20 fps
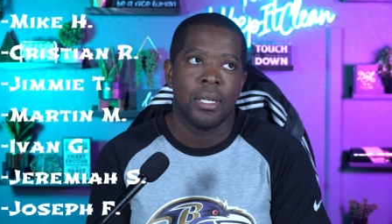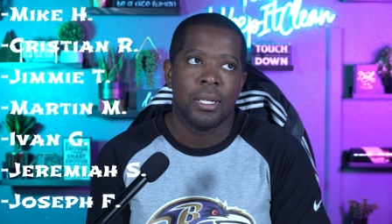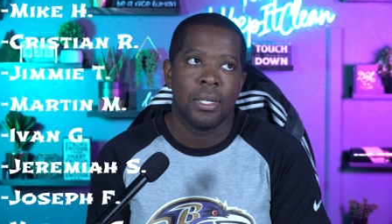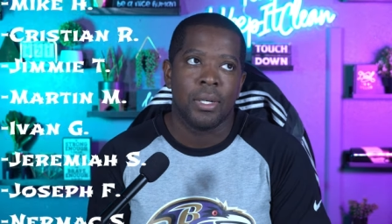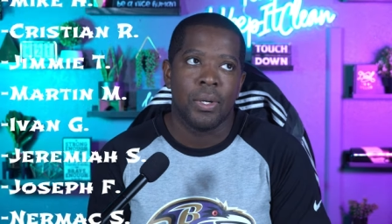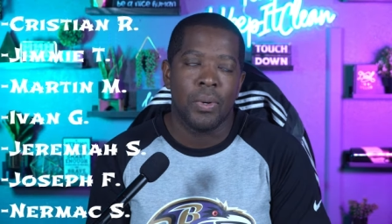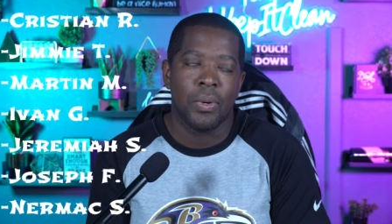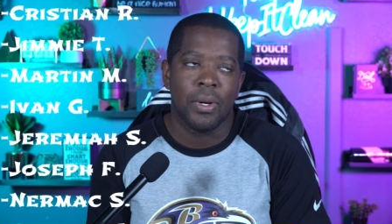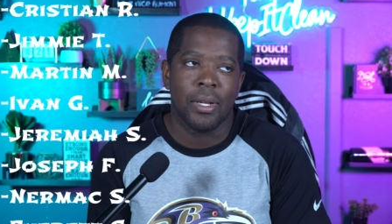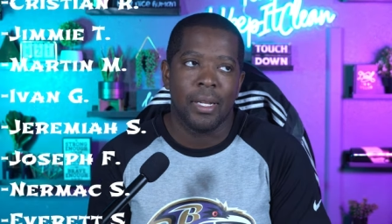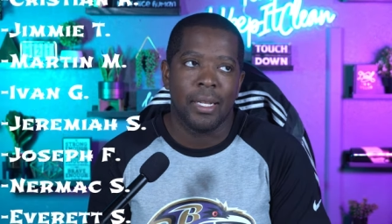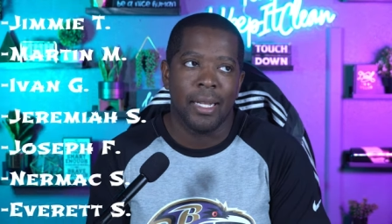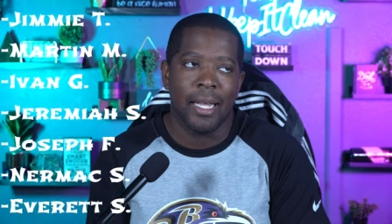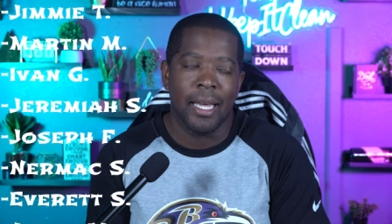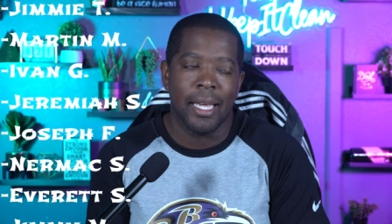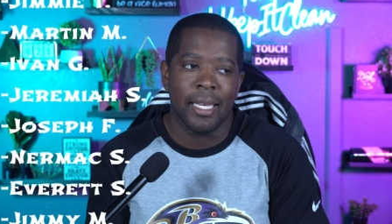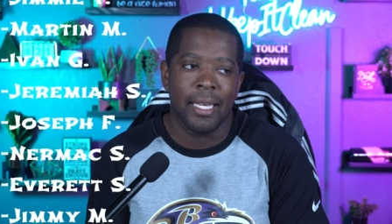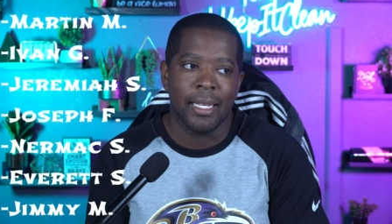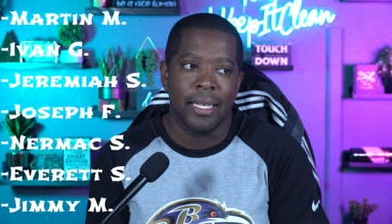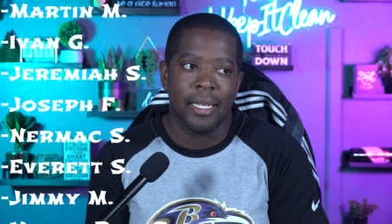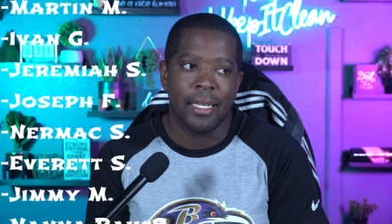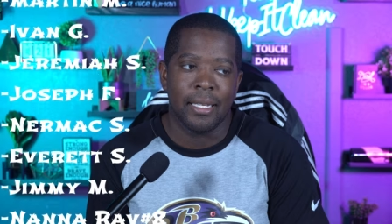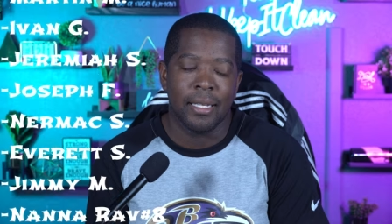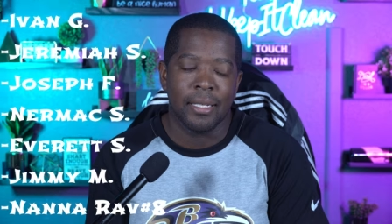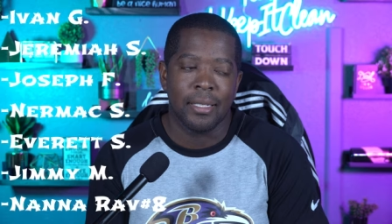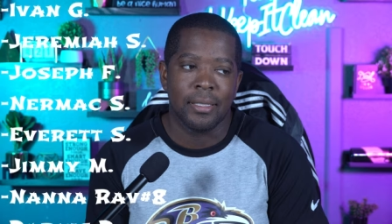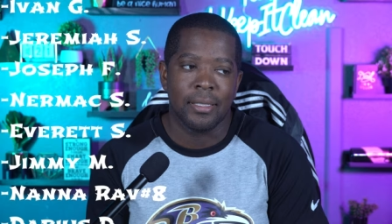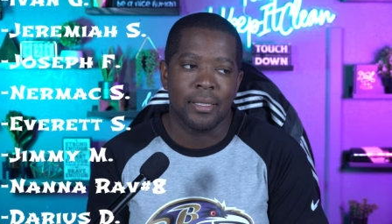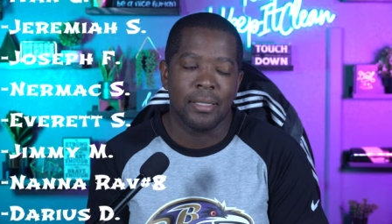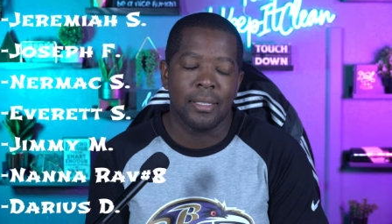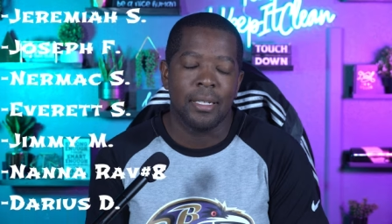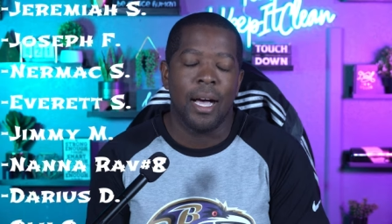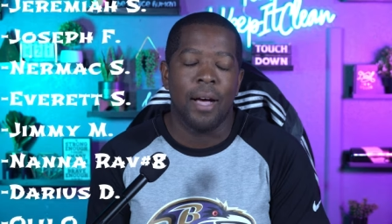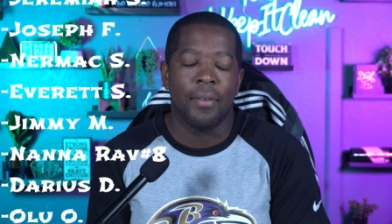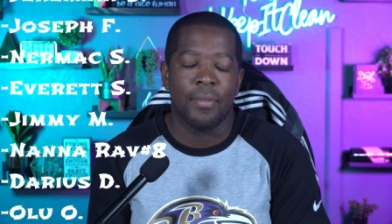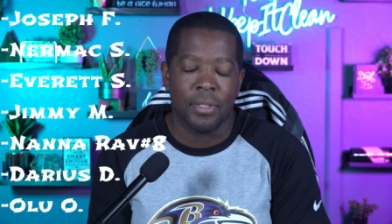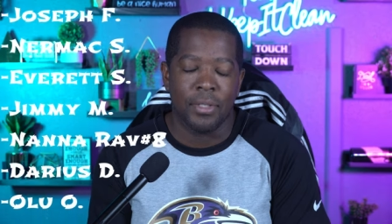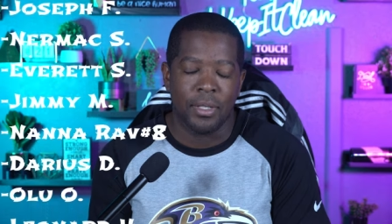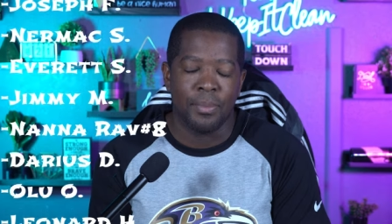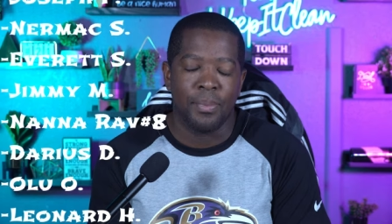going light at, because
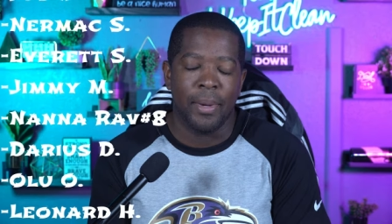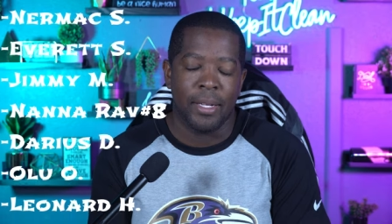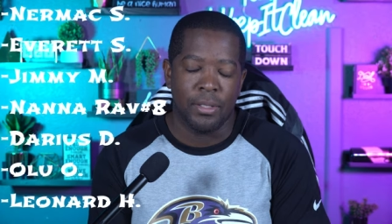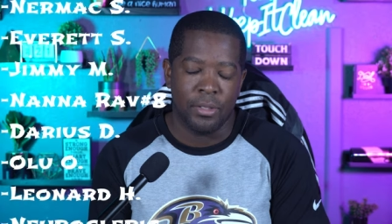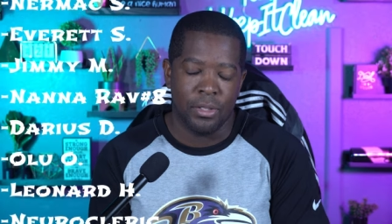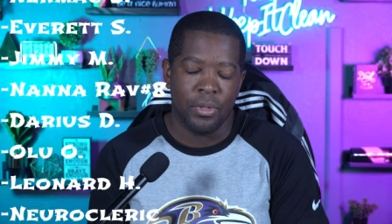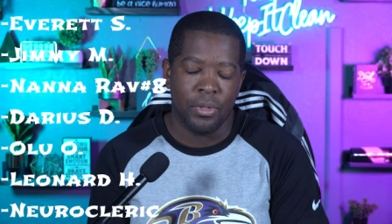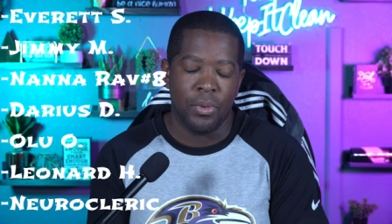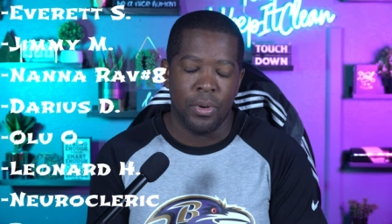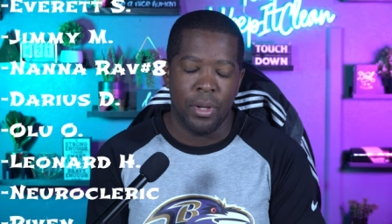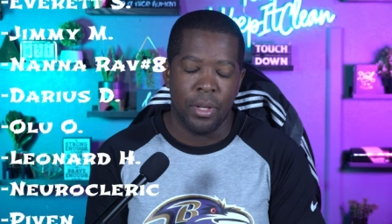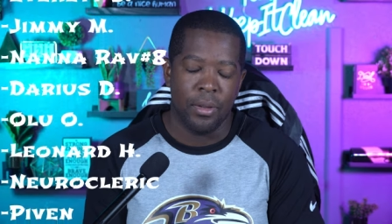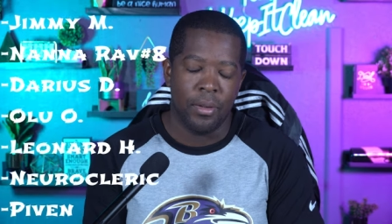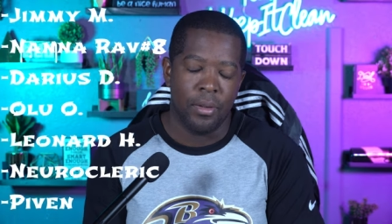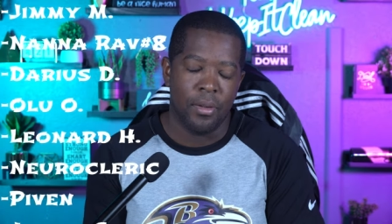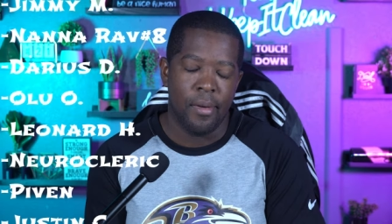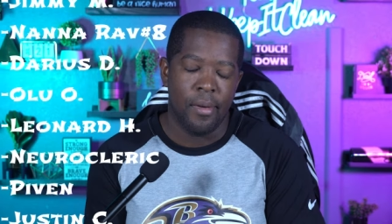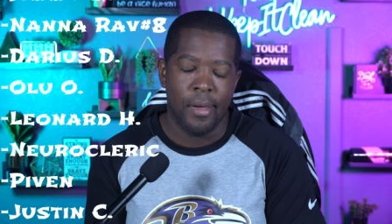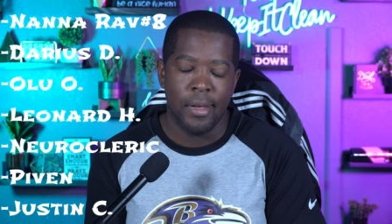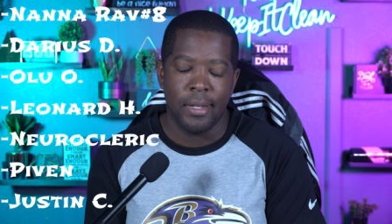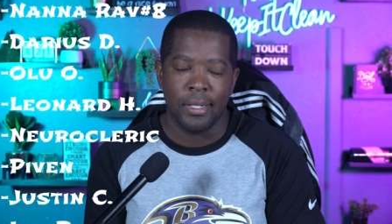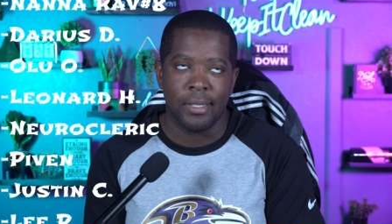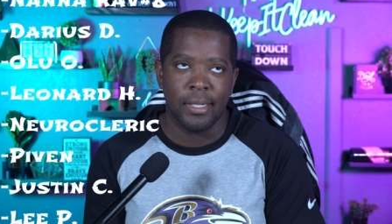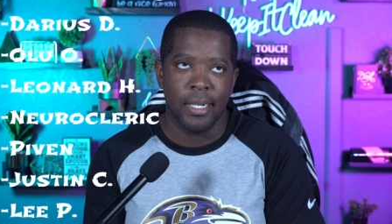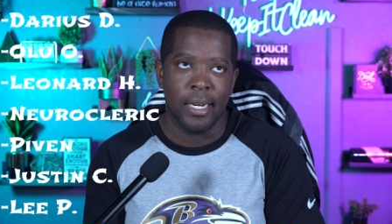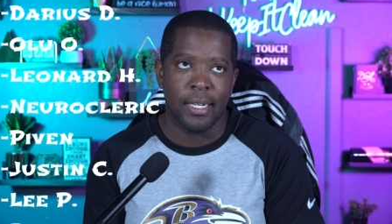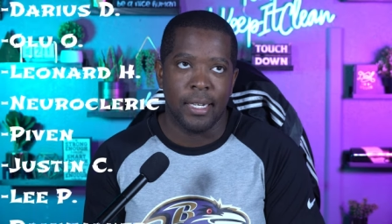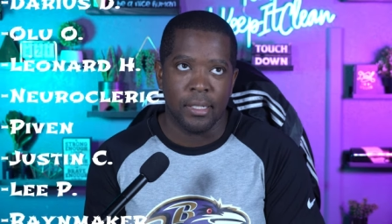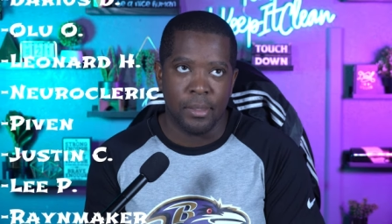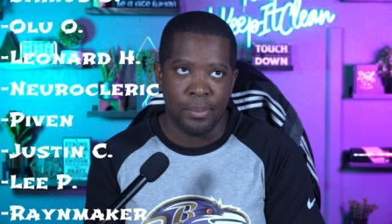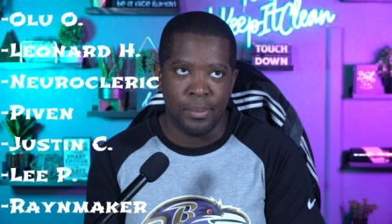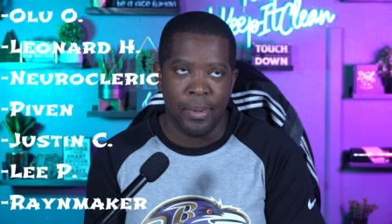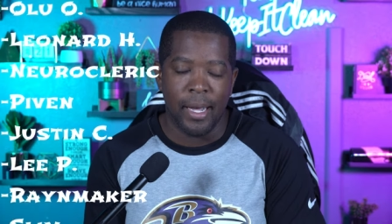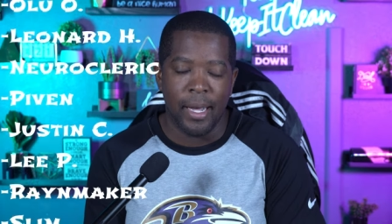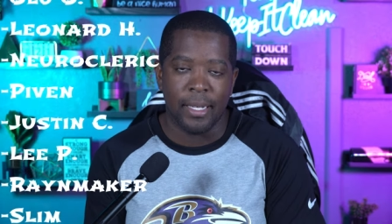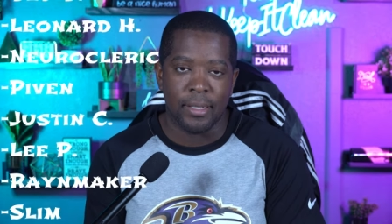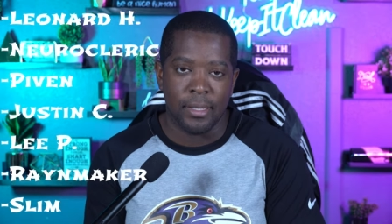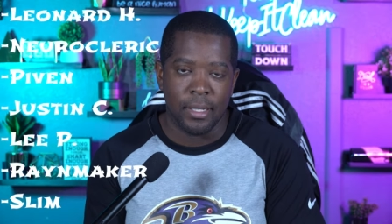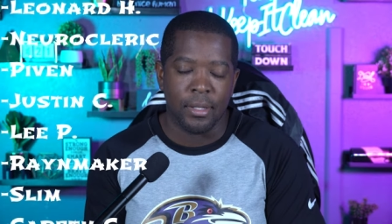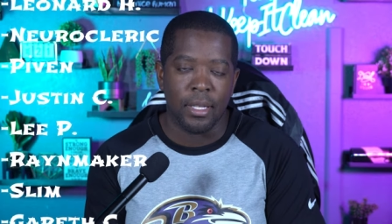obviously Patrick Queen and Josh
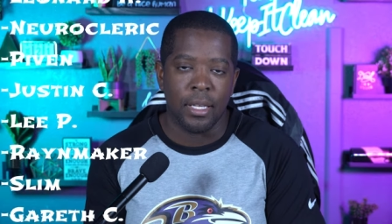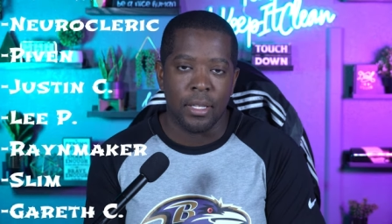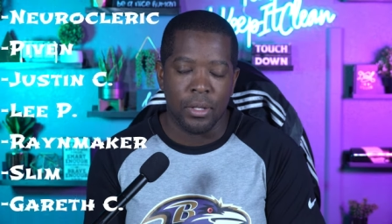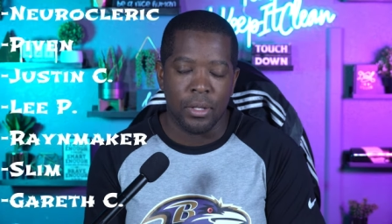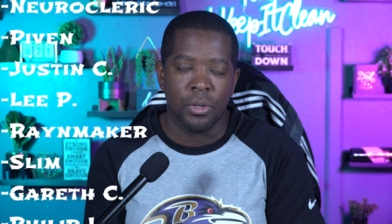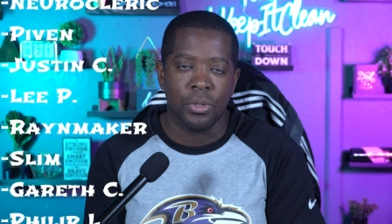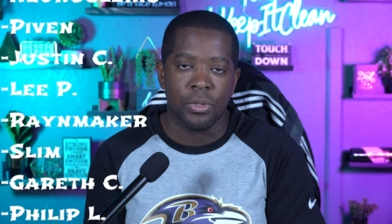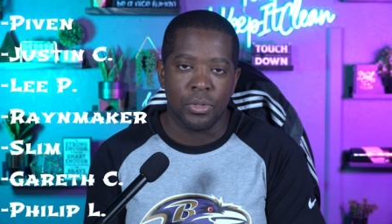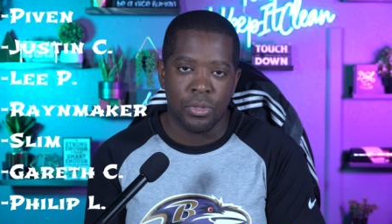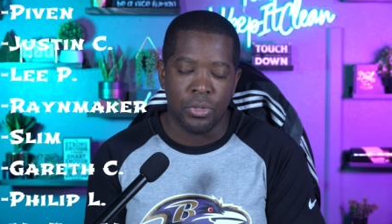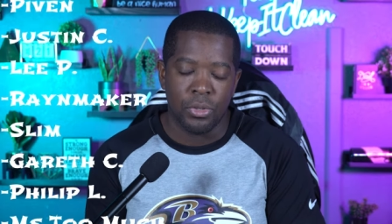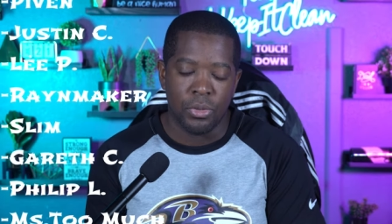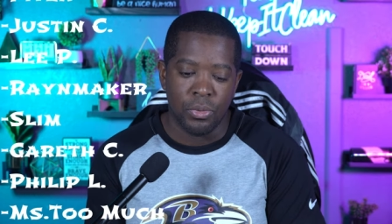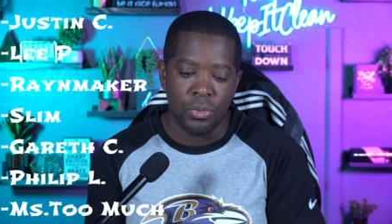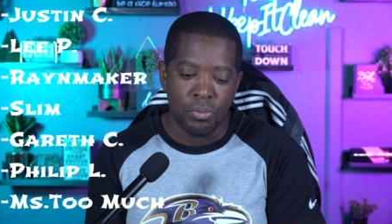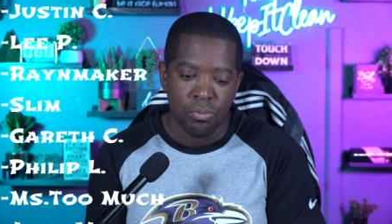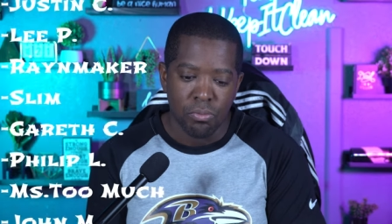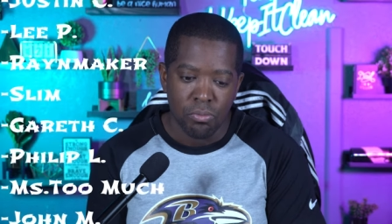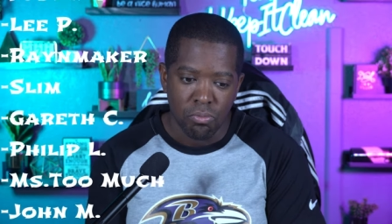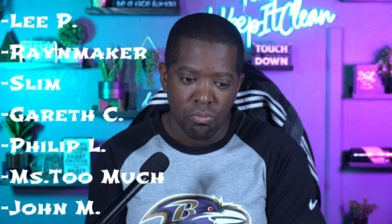Bynes, I think those two,